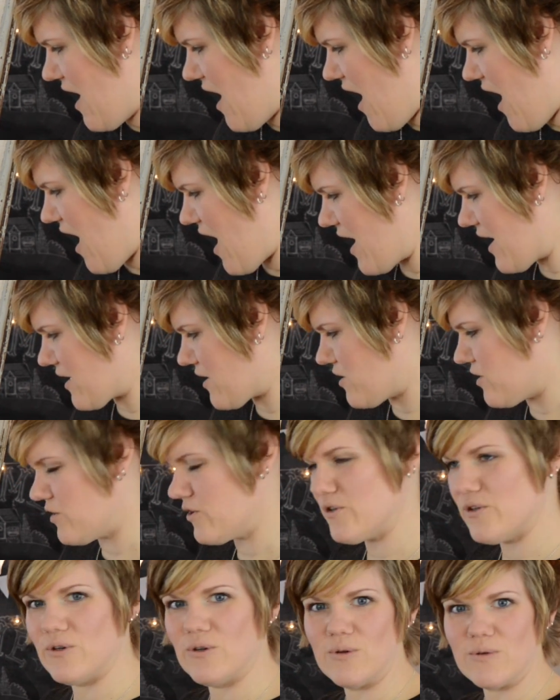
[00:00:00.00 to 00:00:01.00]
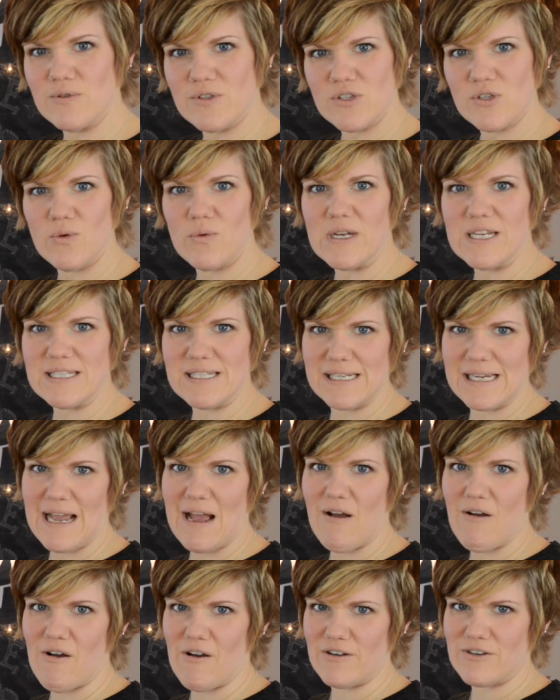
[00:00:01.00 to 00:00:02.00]
hot glue squeezing
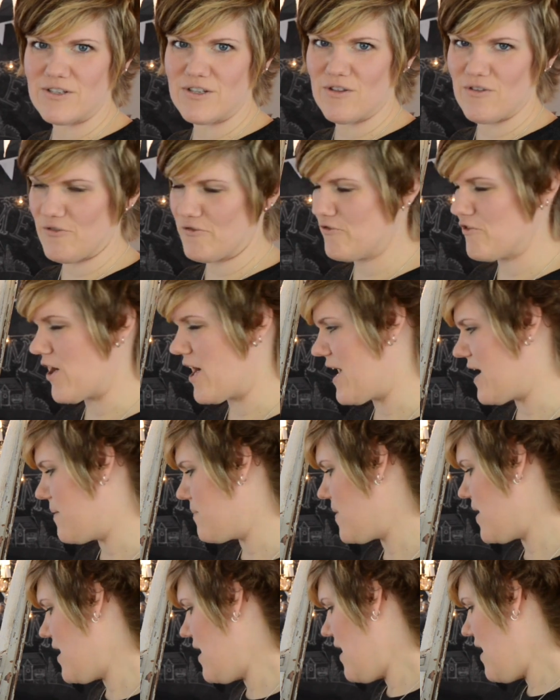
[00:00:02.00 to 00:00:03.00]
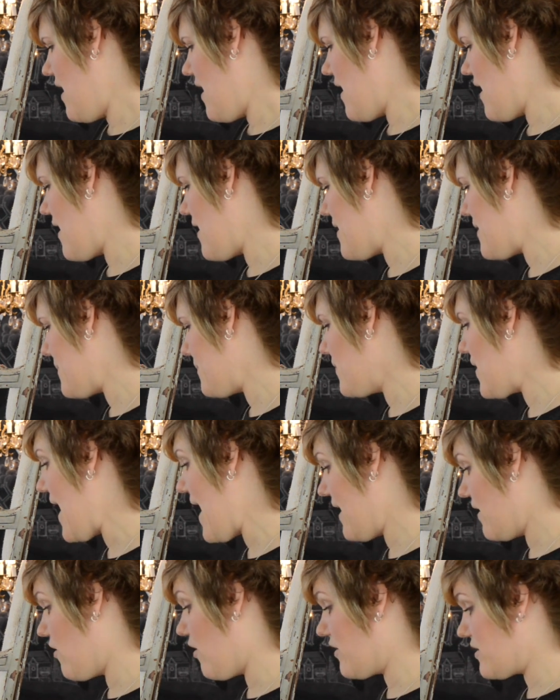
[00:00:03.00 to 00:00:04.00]
out onto the frame
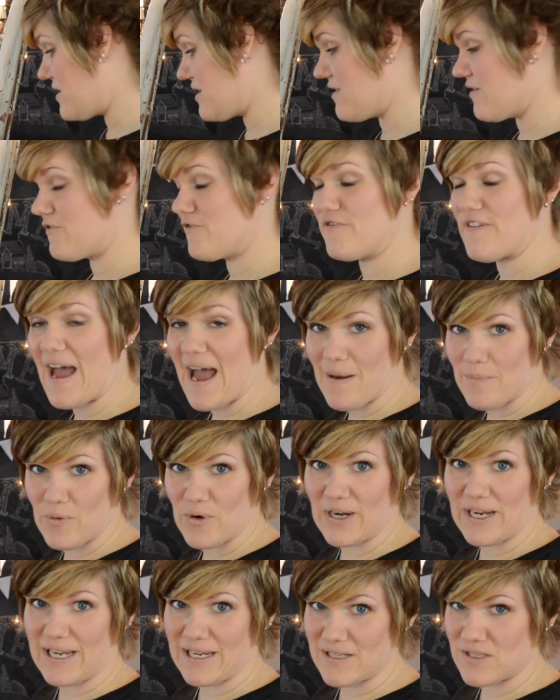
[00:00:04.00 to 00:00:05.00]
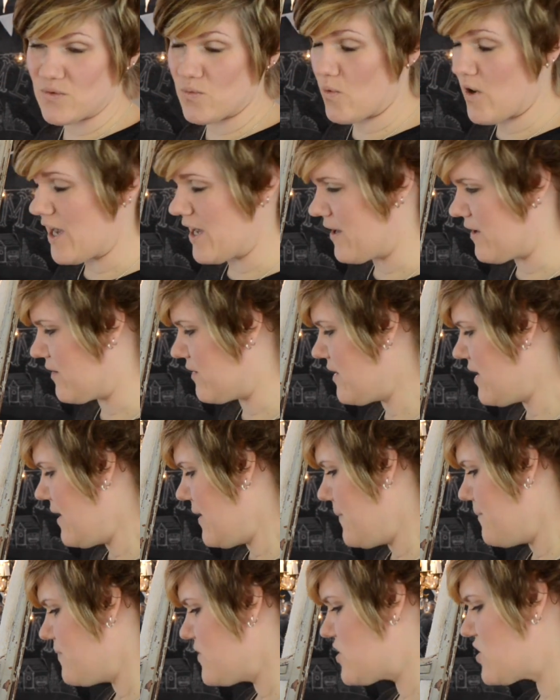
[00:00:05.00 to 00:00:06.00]
and onto the fabric as well.
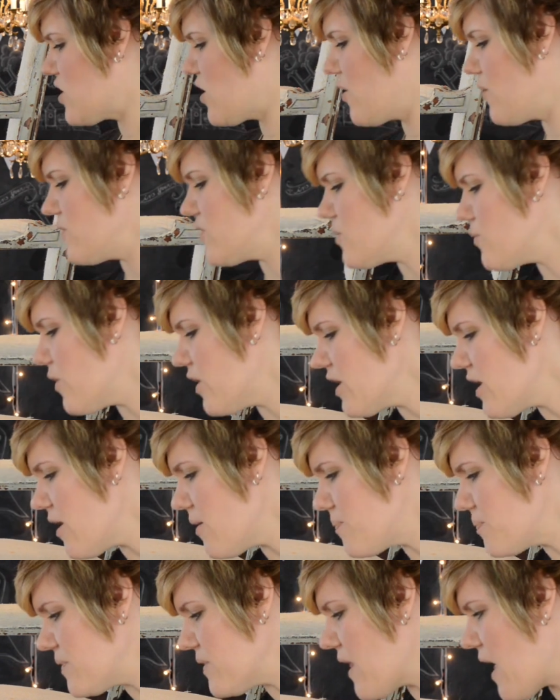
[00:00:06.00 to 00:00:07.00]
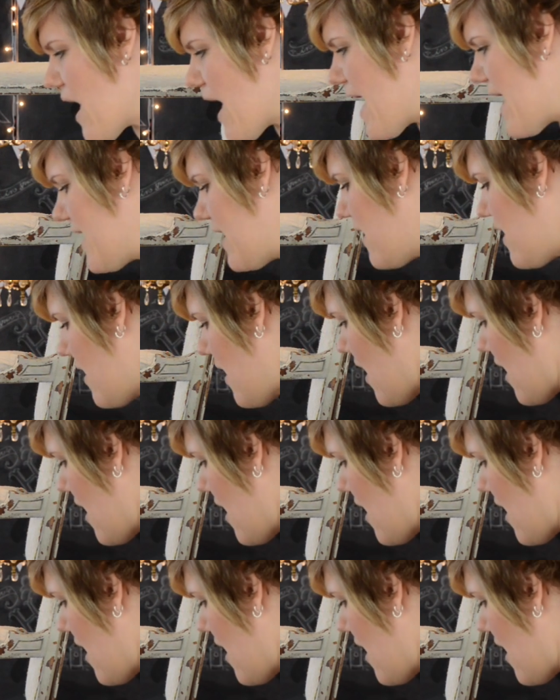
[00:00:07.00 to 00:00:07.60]
So you want to apply